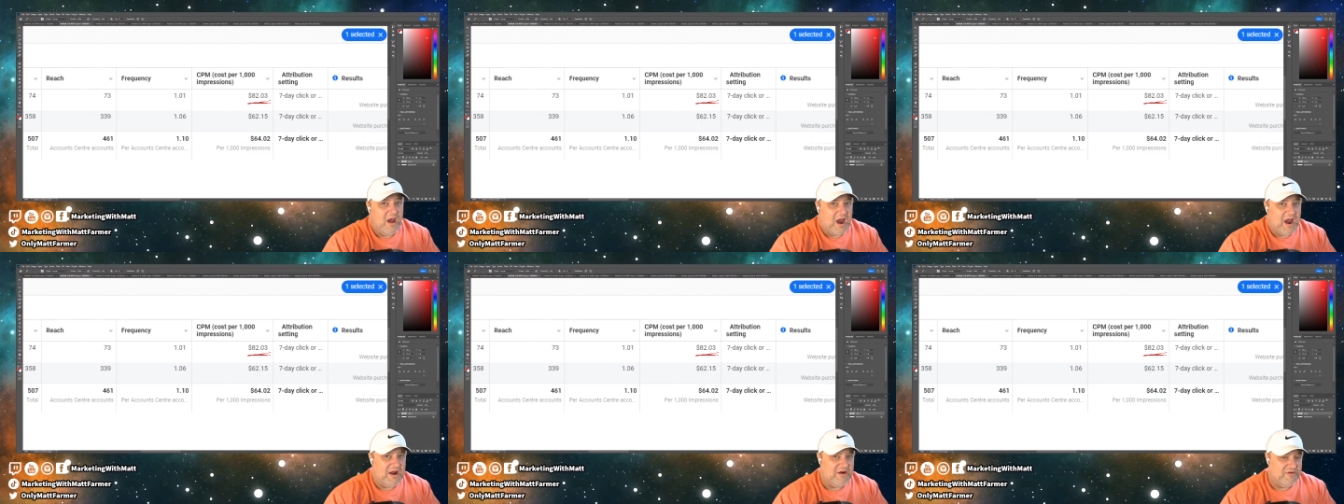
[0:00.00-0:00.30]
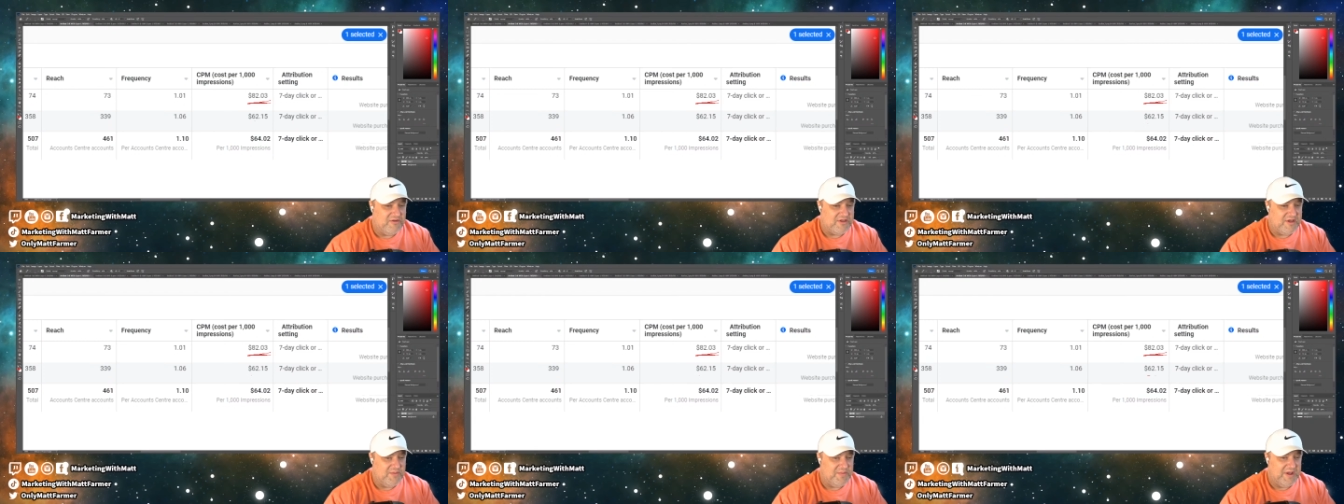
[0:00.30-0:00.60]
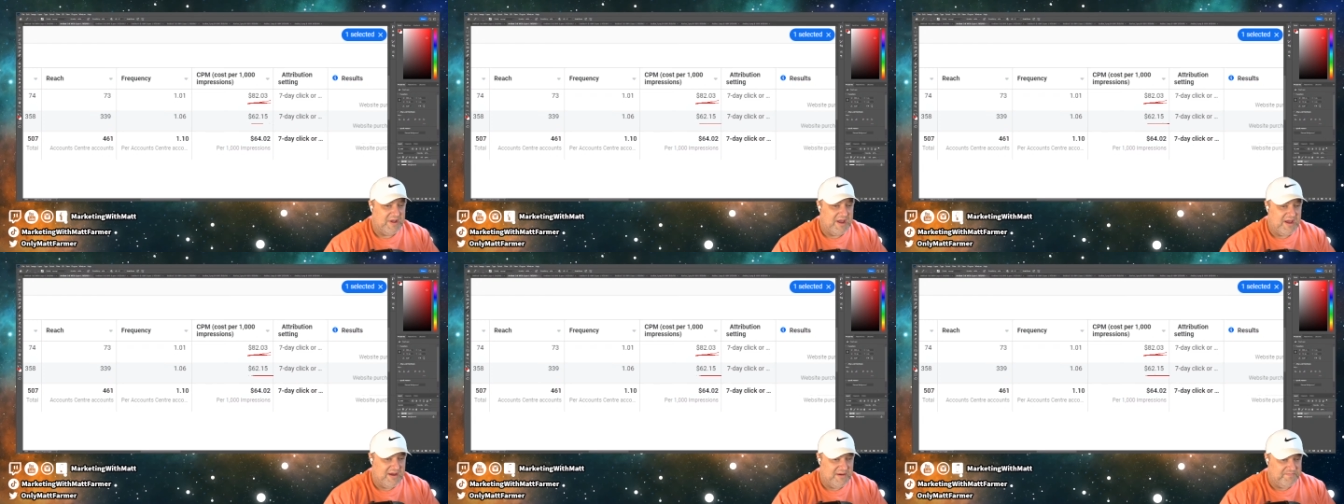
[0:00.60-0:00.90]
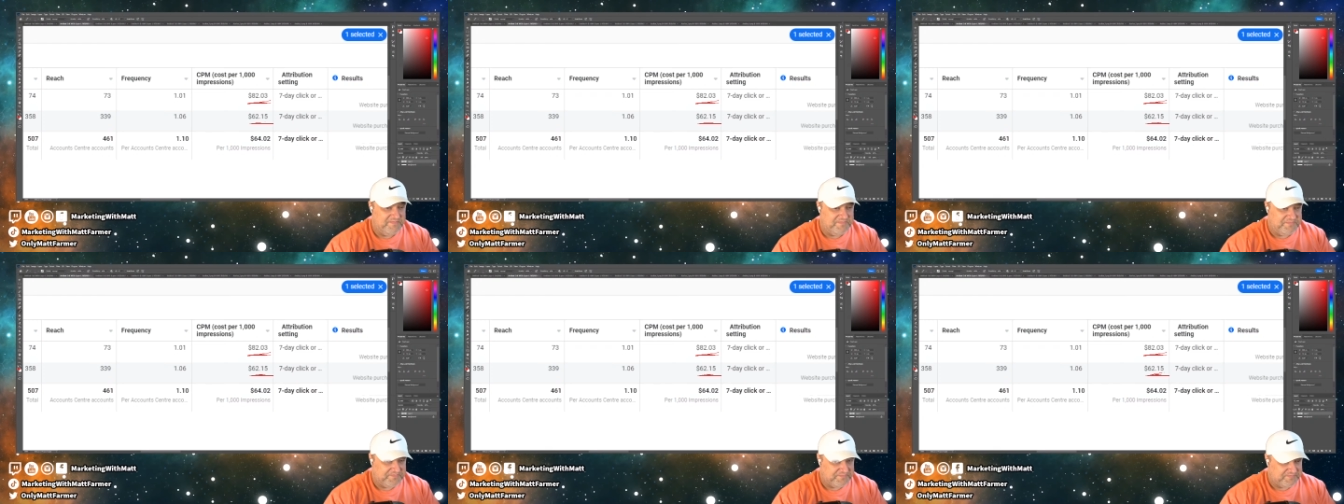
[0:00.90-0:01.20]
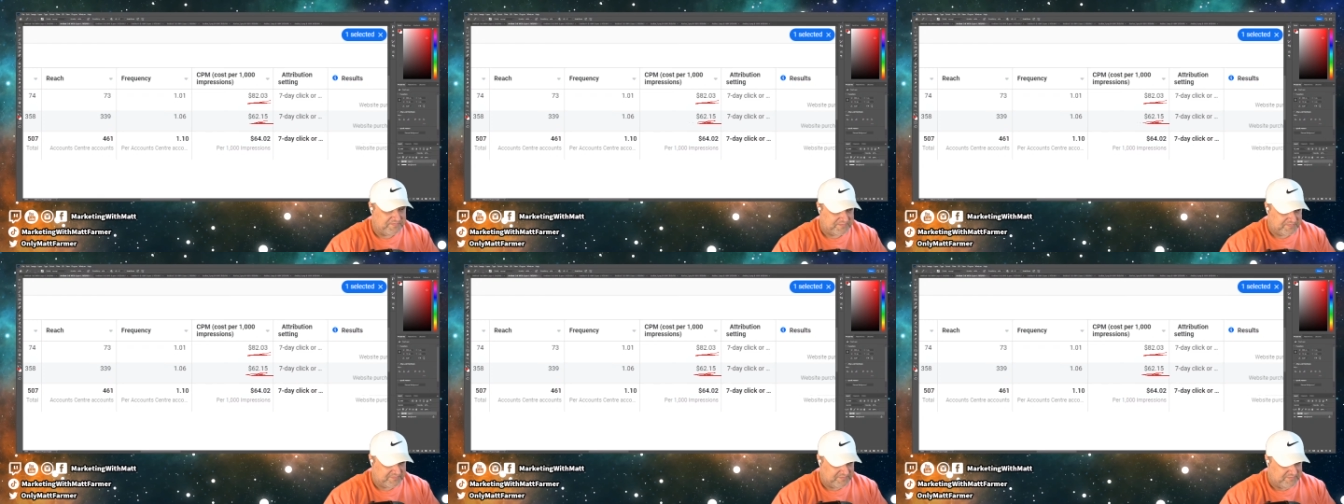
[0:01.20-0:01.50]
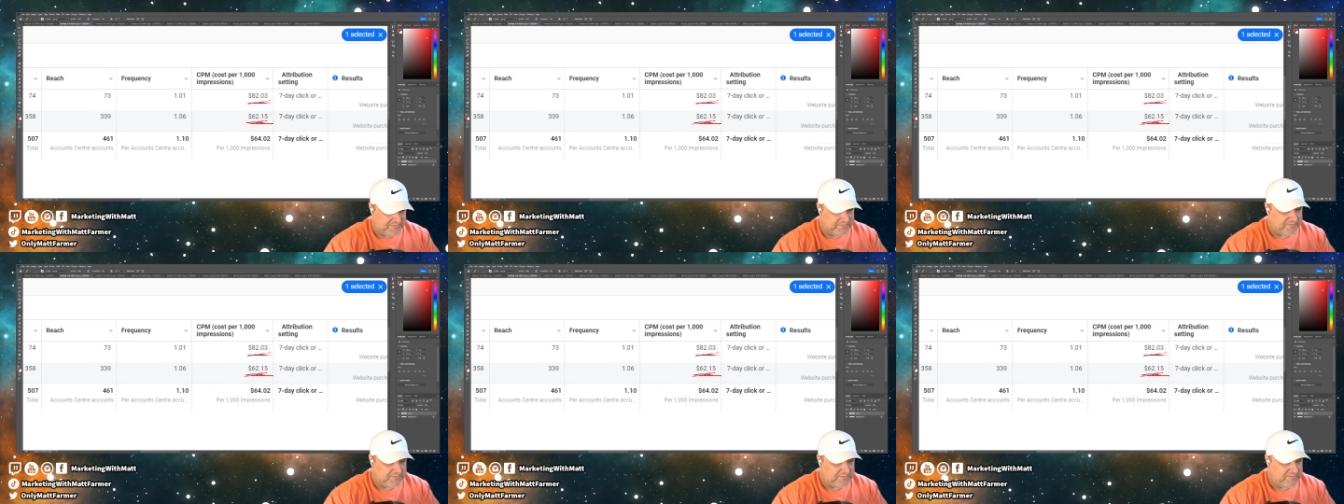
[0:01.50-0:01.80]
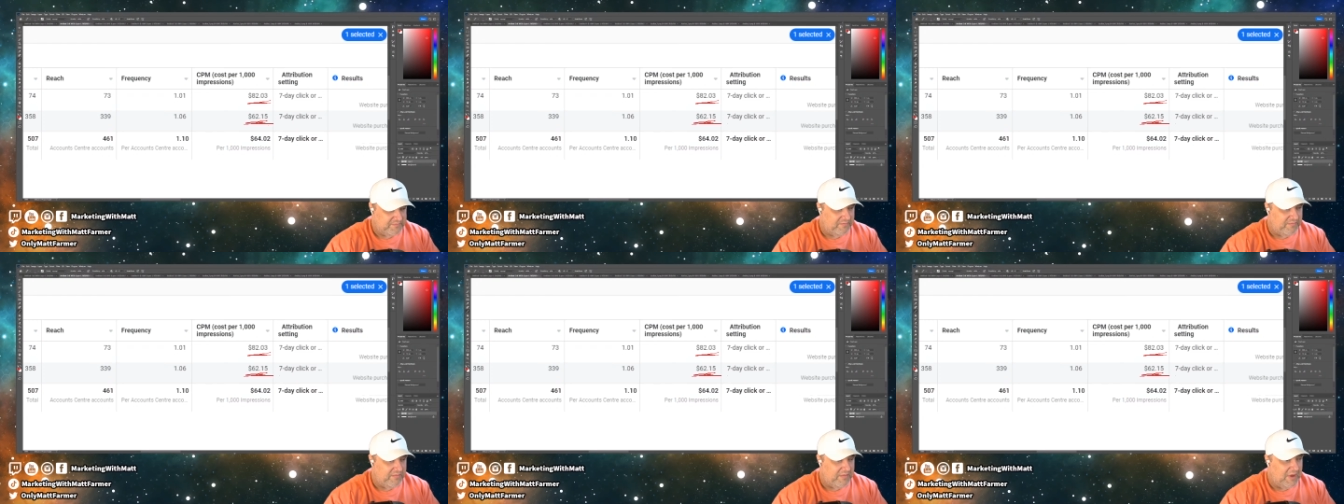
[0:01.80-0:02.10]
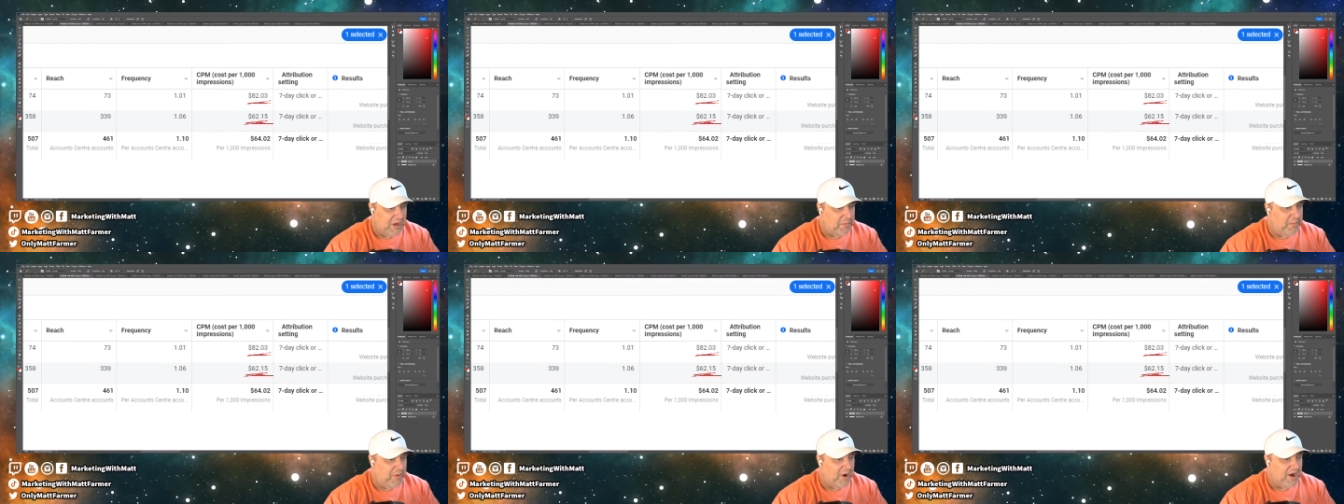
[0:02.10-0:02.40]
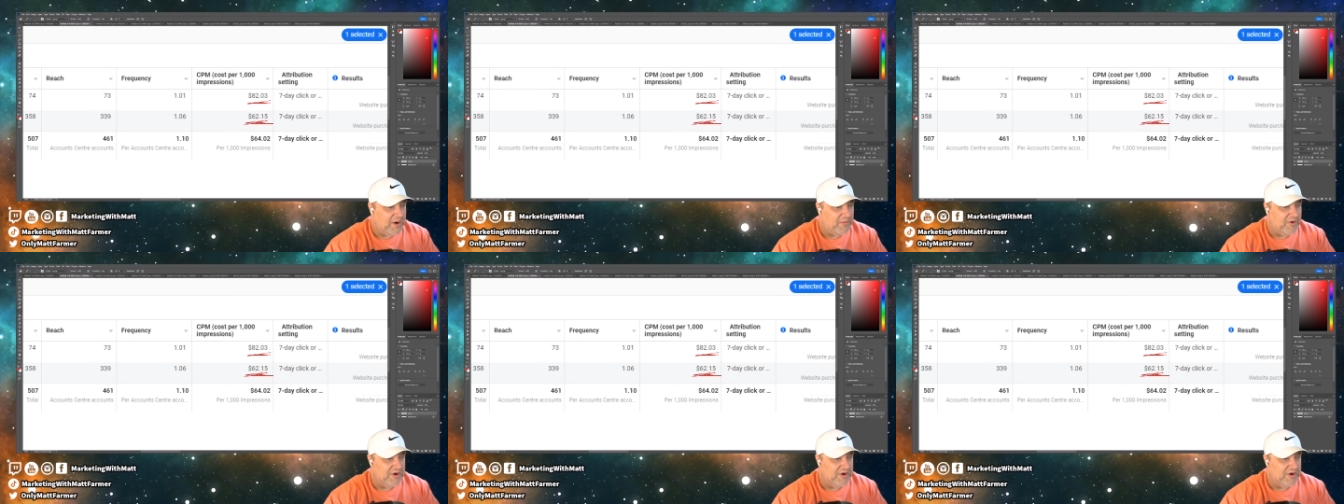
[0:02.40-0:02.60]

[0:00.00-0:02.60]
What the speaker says: higher CPM, bottom